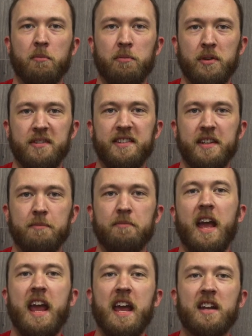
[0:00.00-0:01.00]
boost it
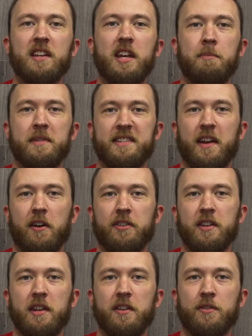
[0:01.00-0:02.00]
and keep us
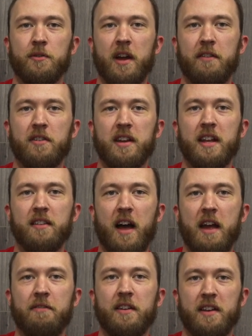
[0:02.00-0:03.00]
healthy through everyday
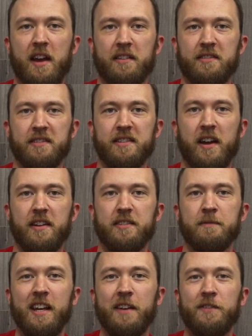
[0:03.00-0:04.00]
life and exercise.
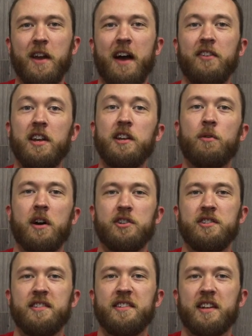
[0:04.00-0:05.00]
If you have any
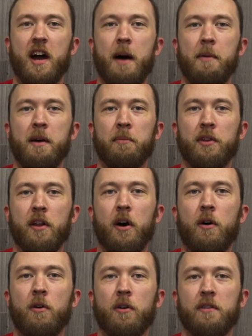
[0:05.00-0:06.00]
questions, comment
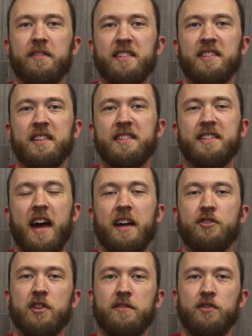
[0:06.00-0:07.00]
below or visit us at
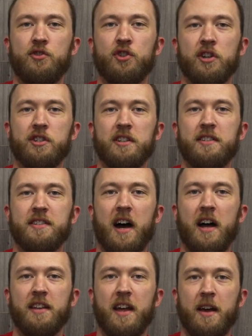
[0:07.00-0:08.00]

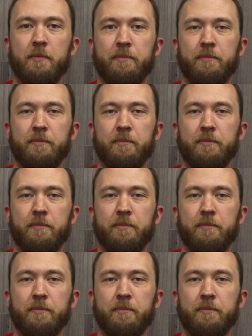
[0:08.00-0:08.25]
drivennutrition.net.